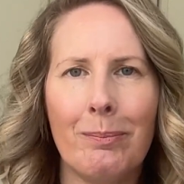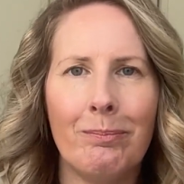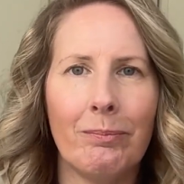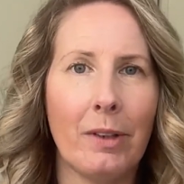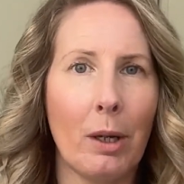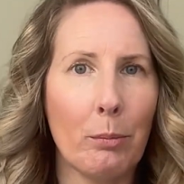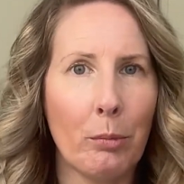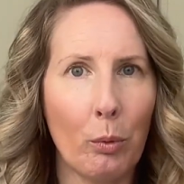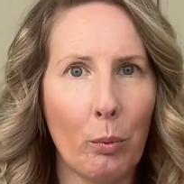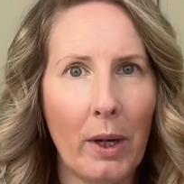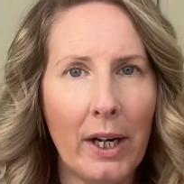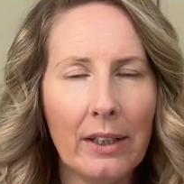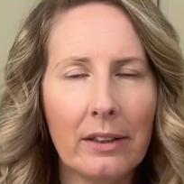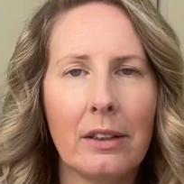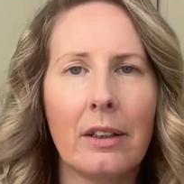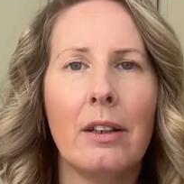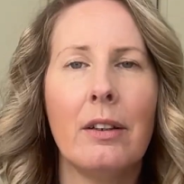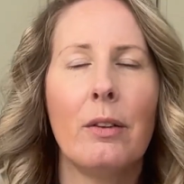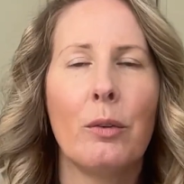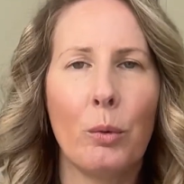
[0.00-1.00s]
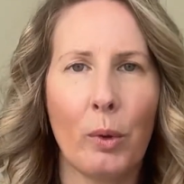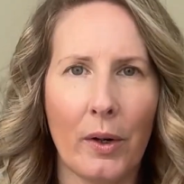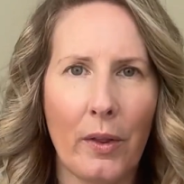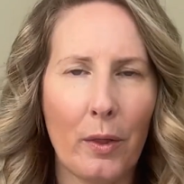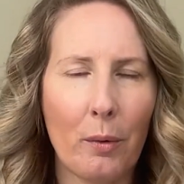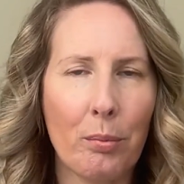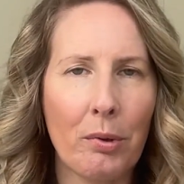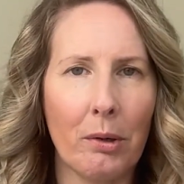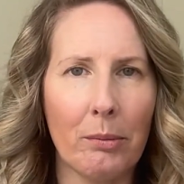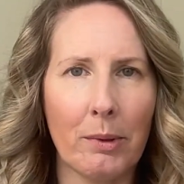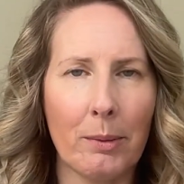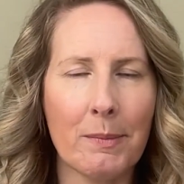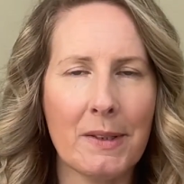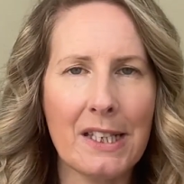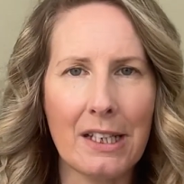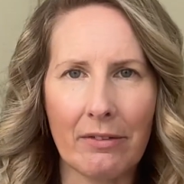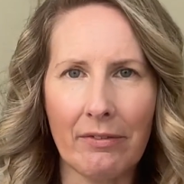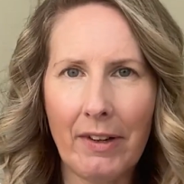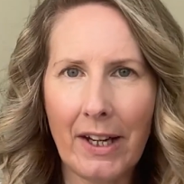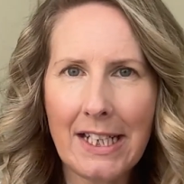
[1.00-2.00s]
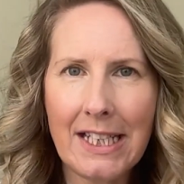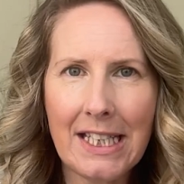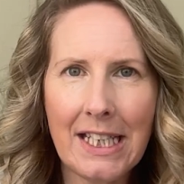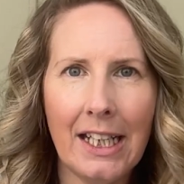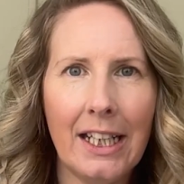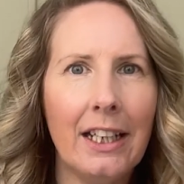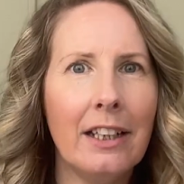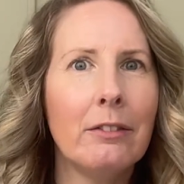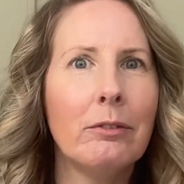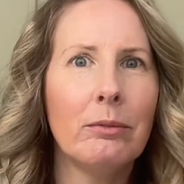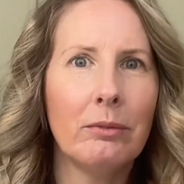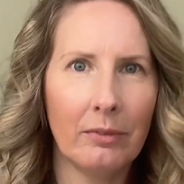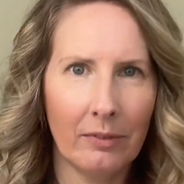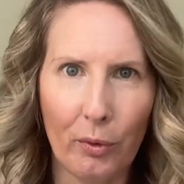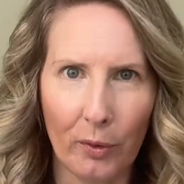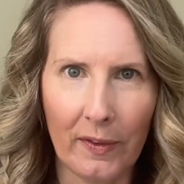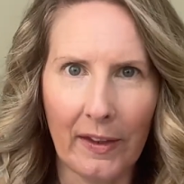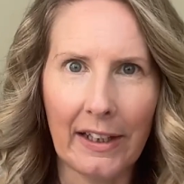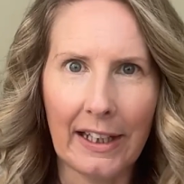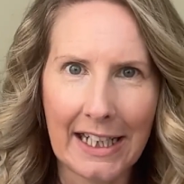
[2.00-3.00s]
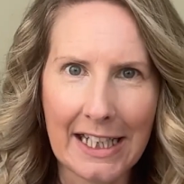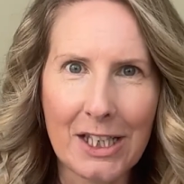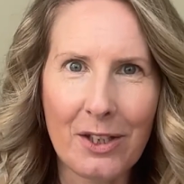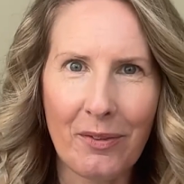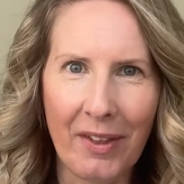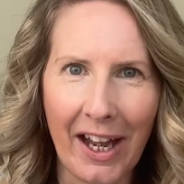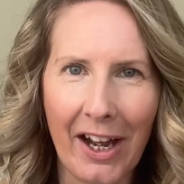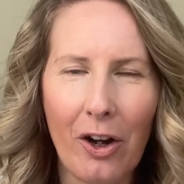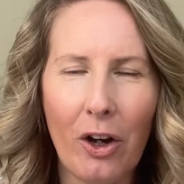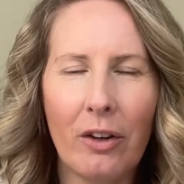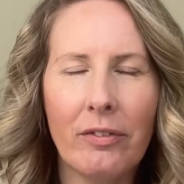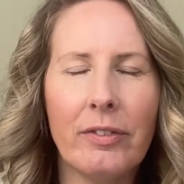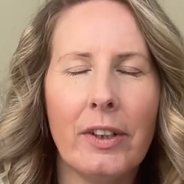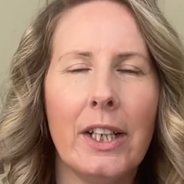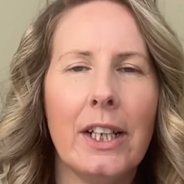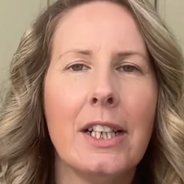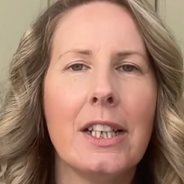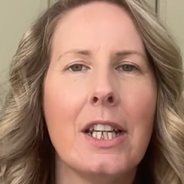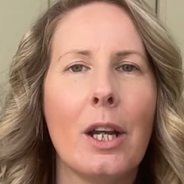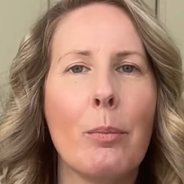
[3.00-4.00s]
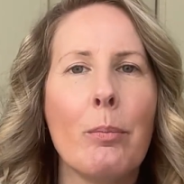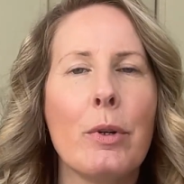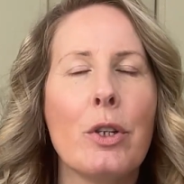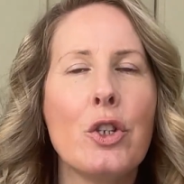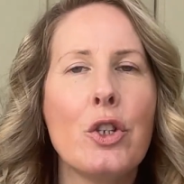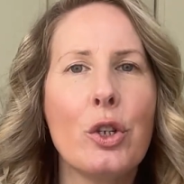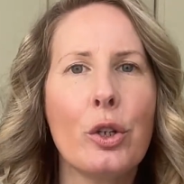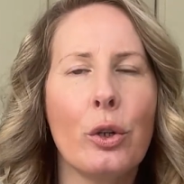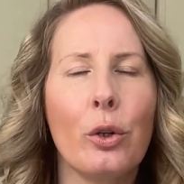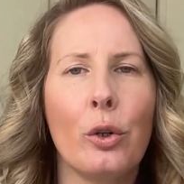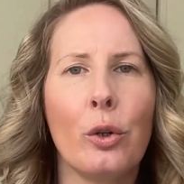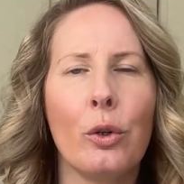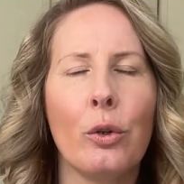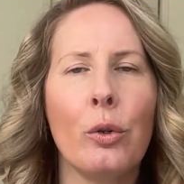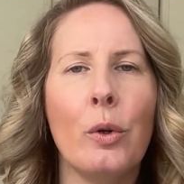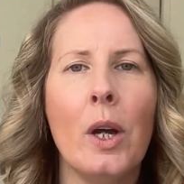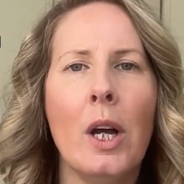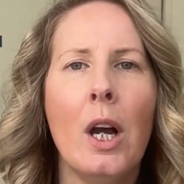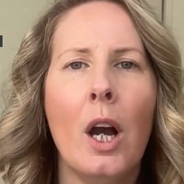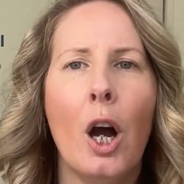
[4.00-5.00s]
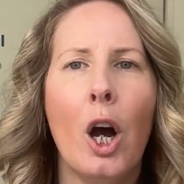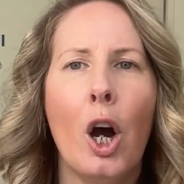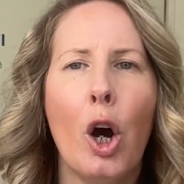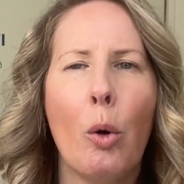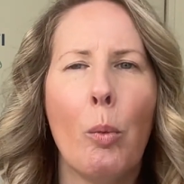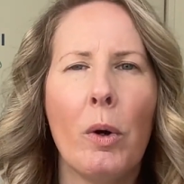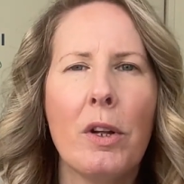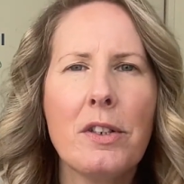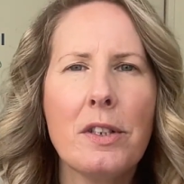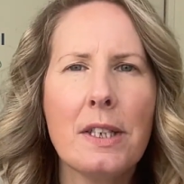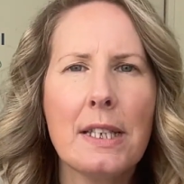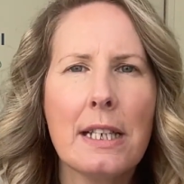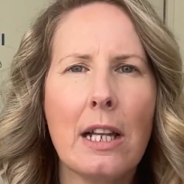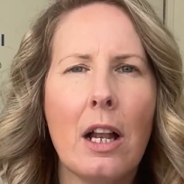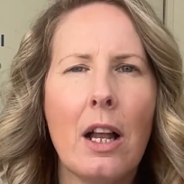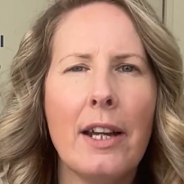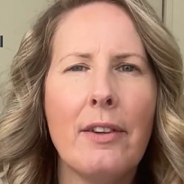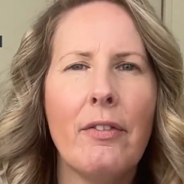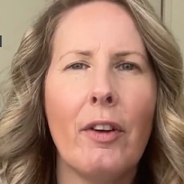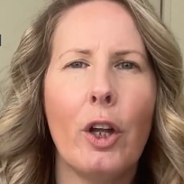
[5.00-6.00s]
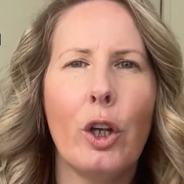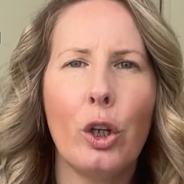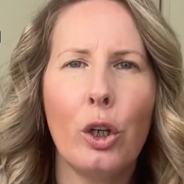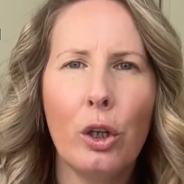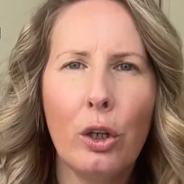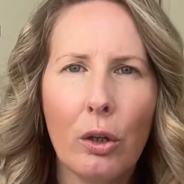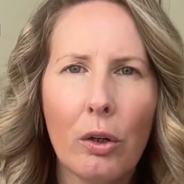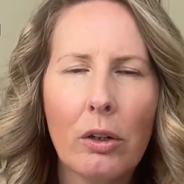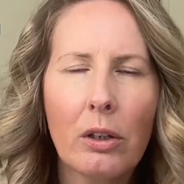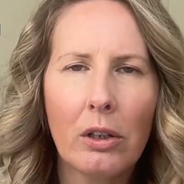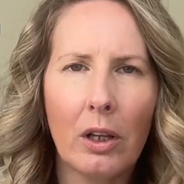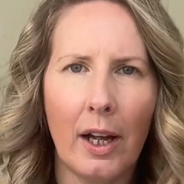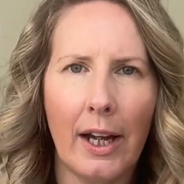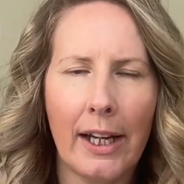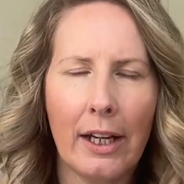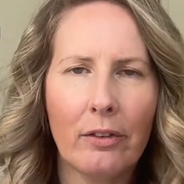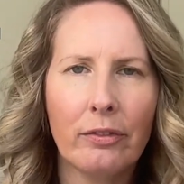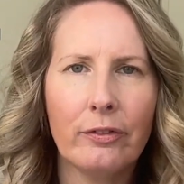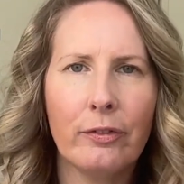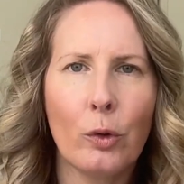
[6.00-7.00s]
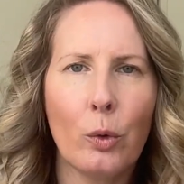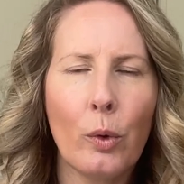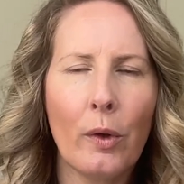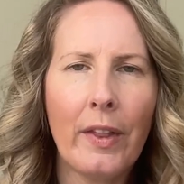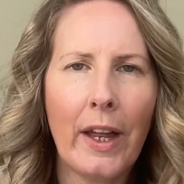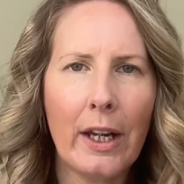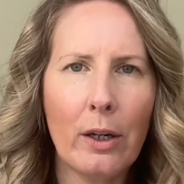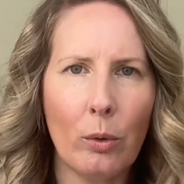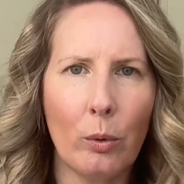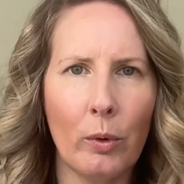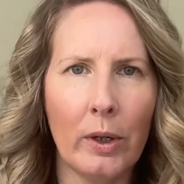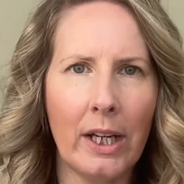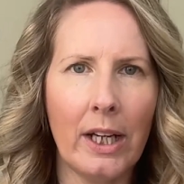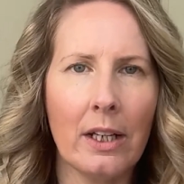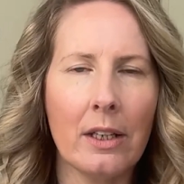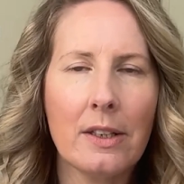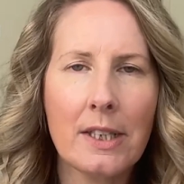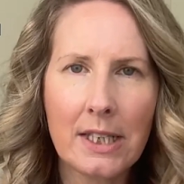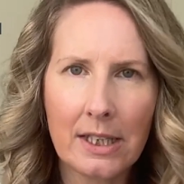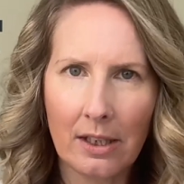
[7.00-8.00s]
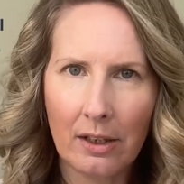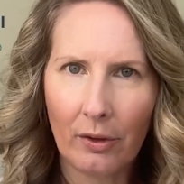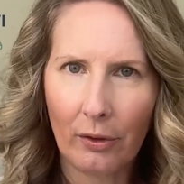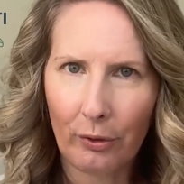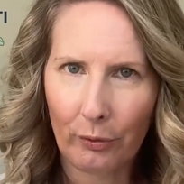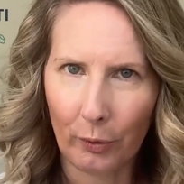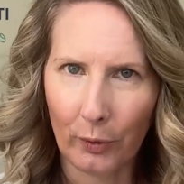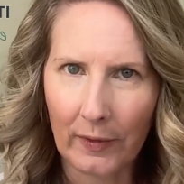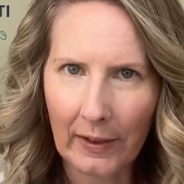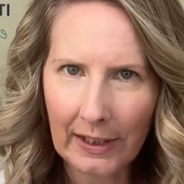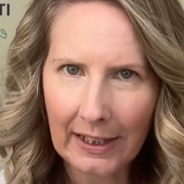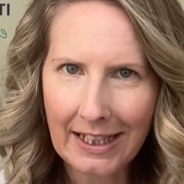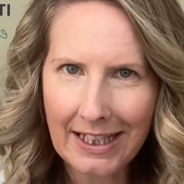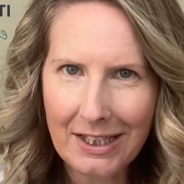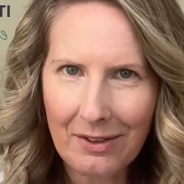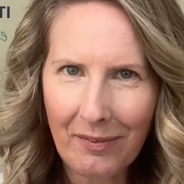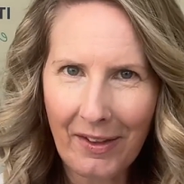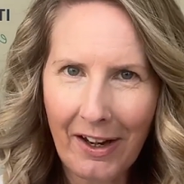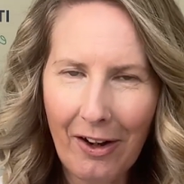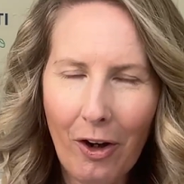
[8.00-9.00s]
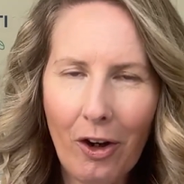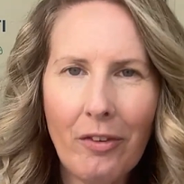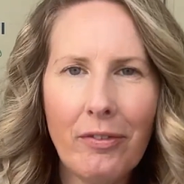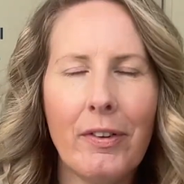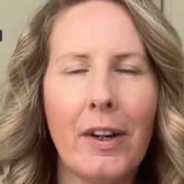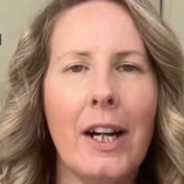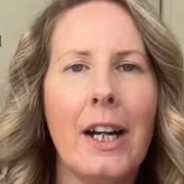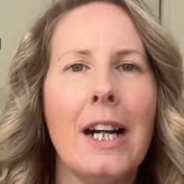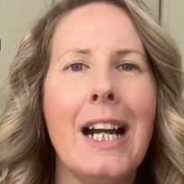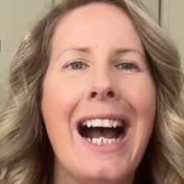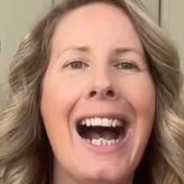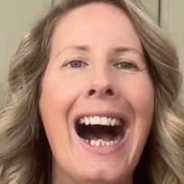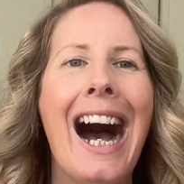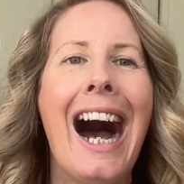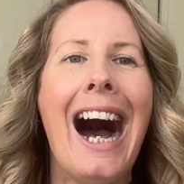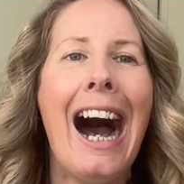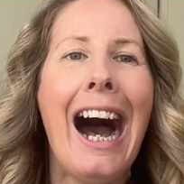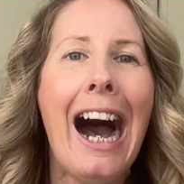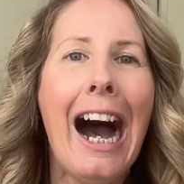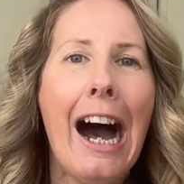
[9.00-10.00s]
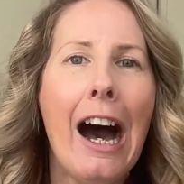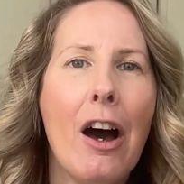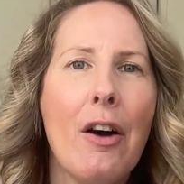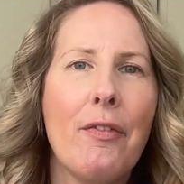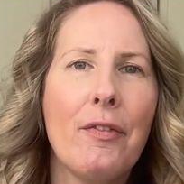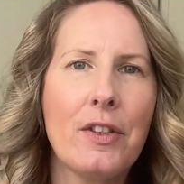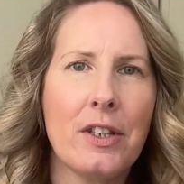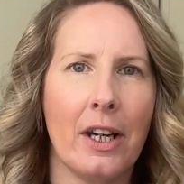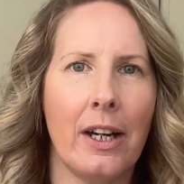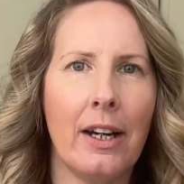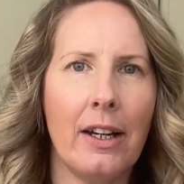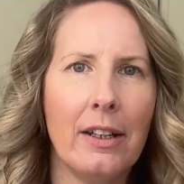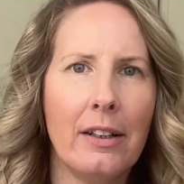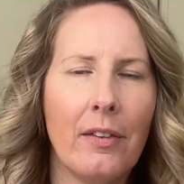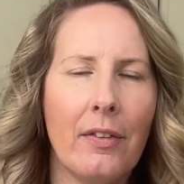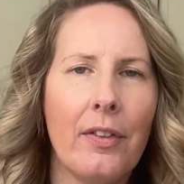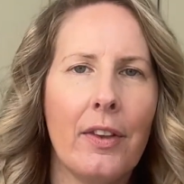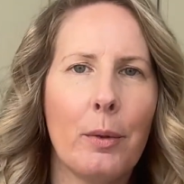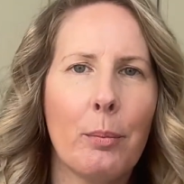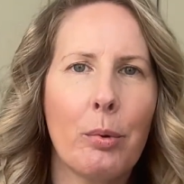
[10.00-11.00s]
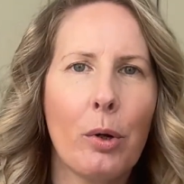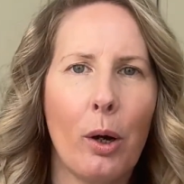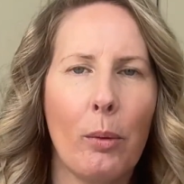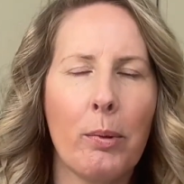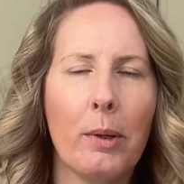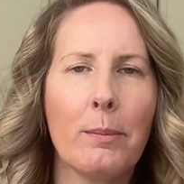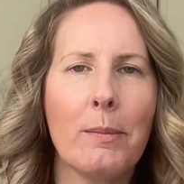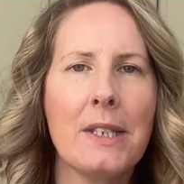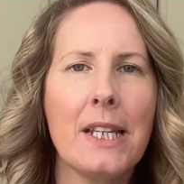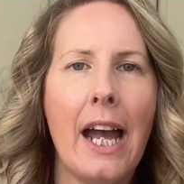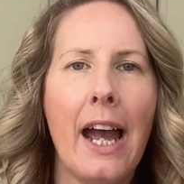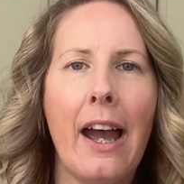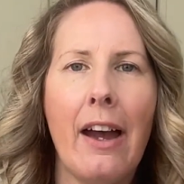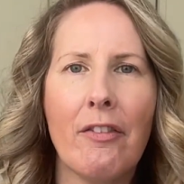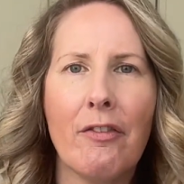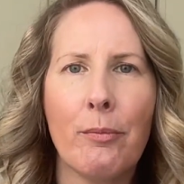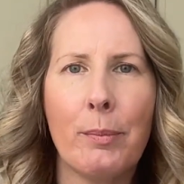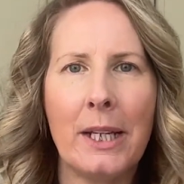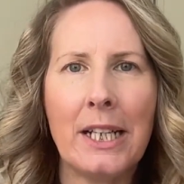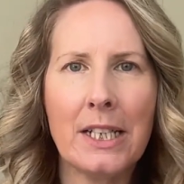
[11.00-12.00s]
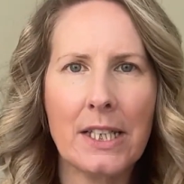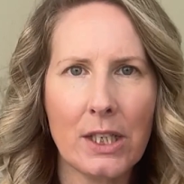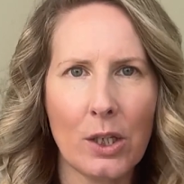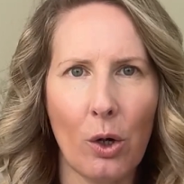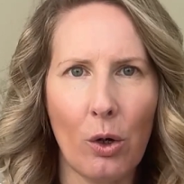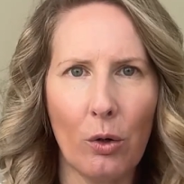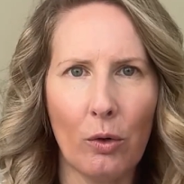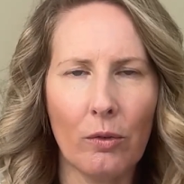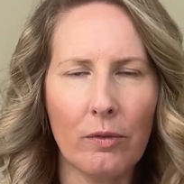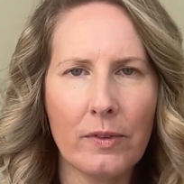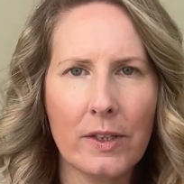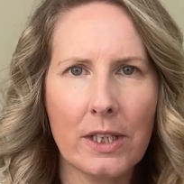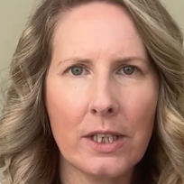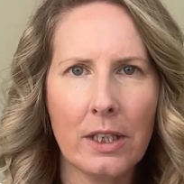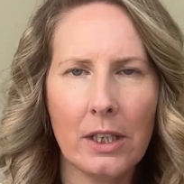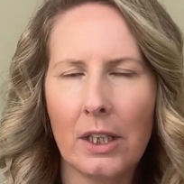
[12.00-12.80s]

Number 1, what are the problems they're facing through the lens of that offer? Number 2, what does life look like for that audience through the lens of that offer after their problems have been solved?